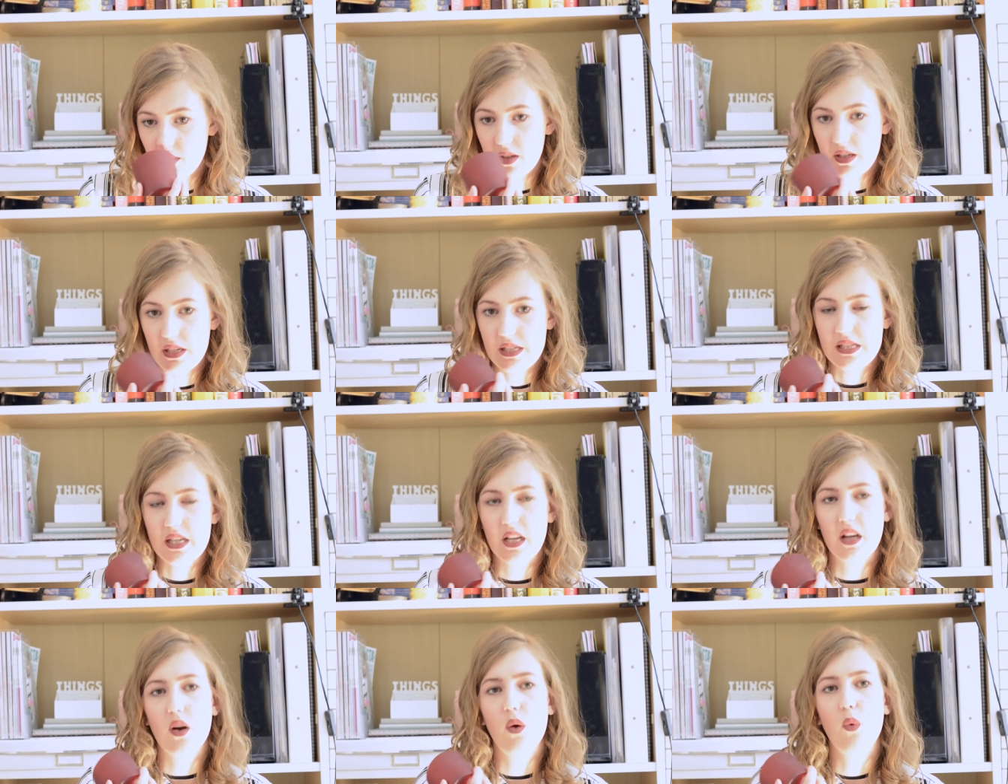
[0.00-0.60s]
it's
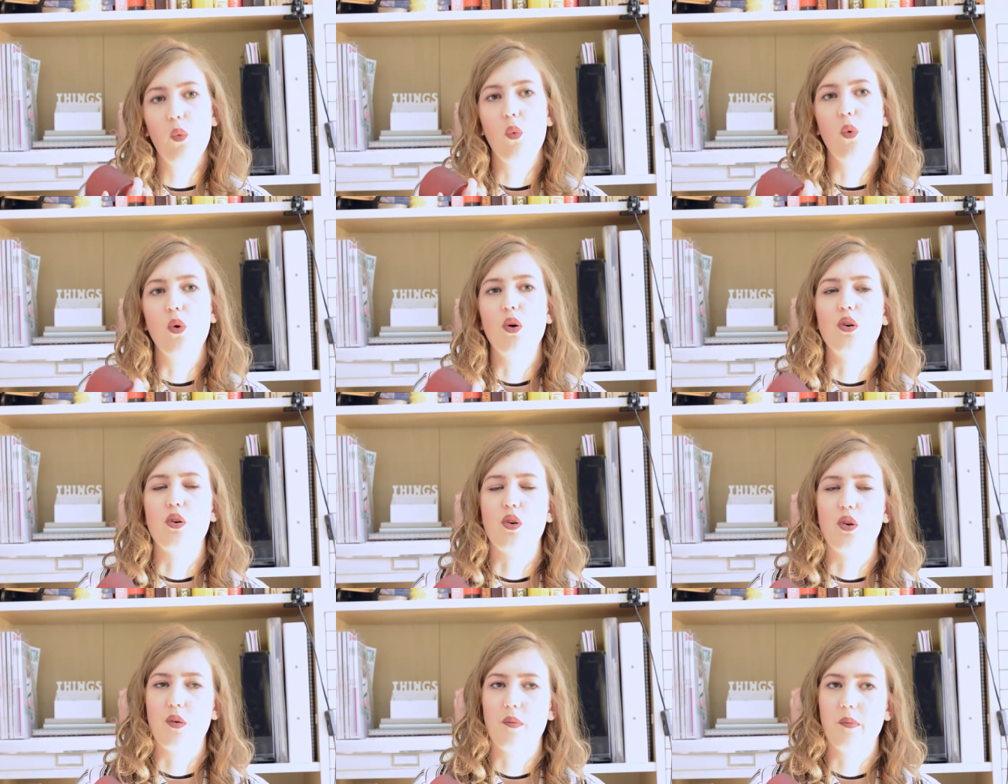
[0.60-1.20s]
like a
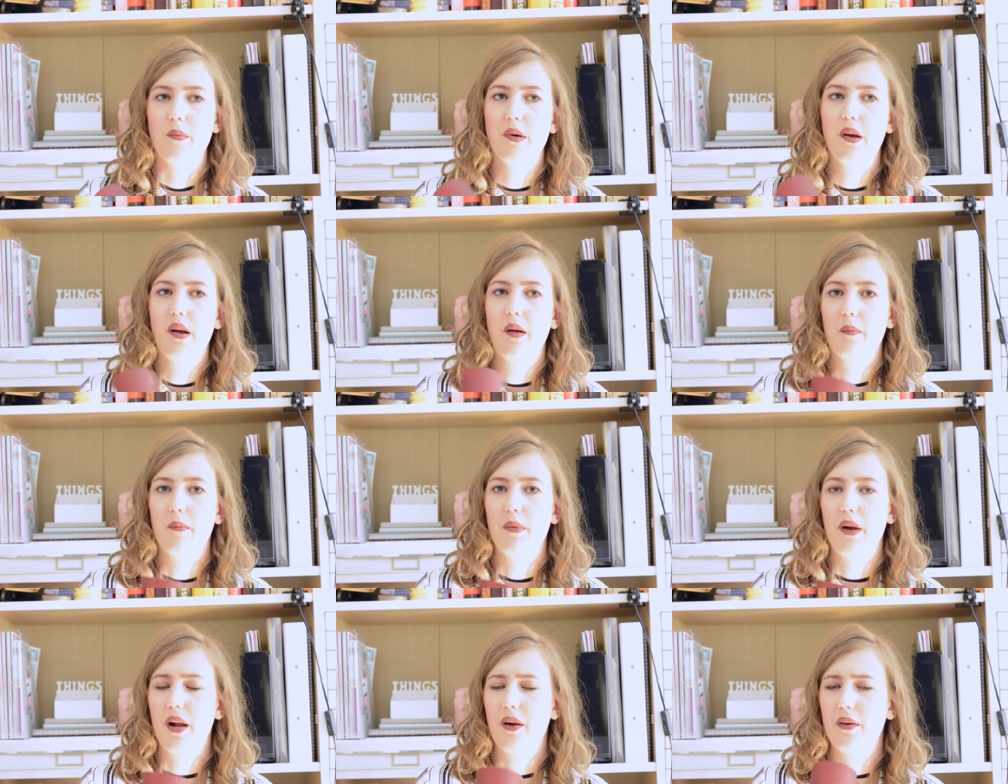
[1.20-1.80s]
warm
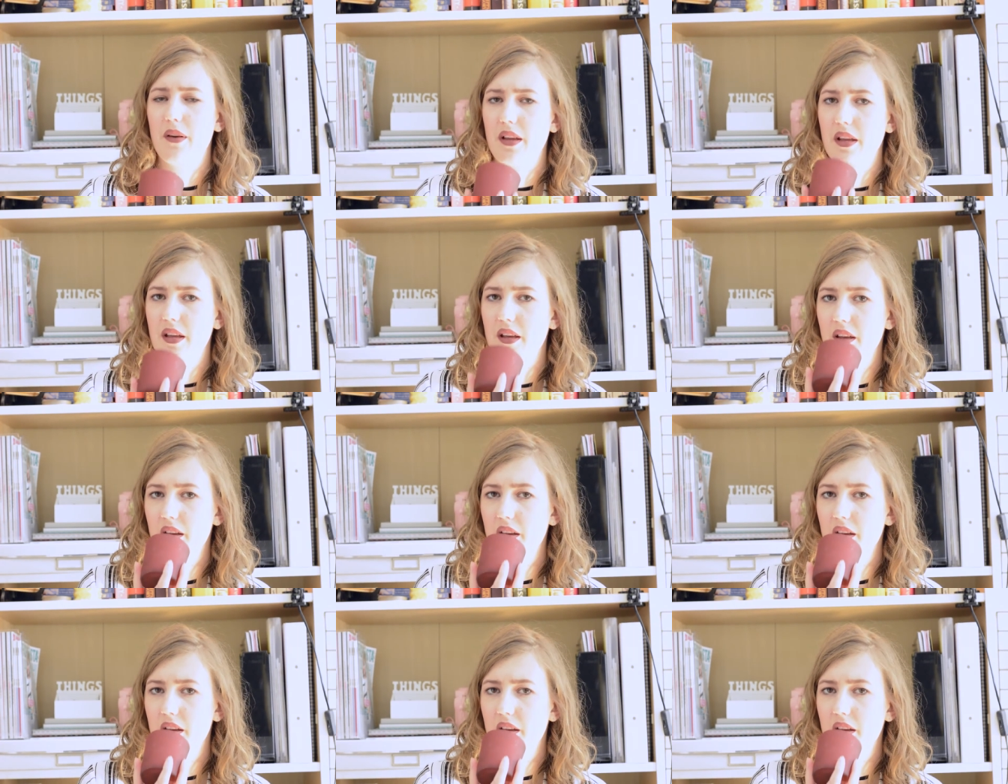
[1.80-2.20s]
berry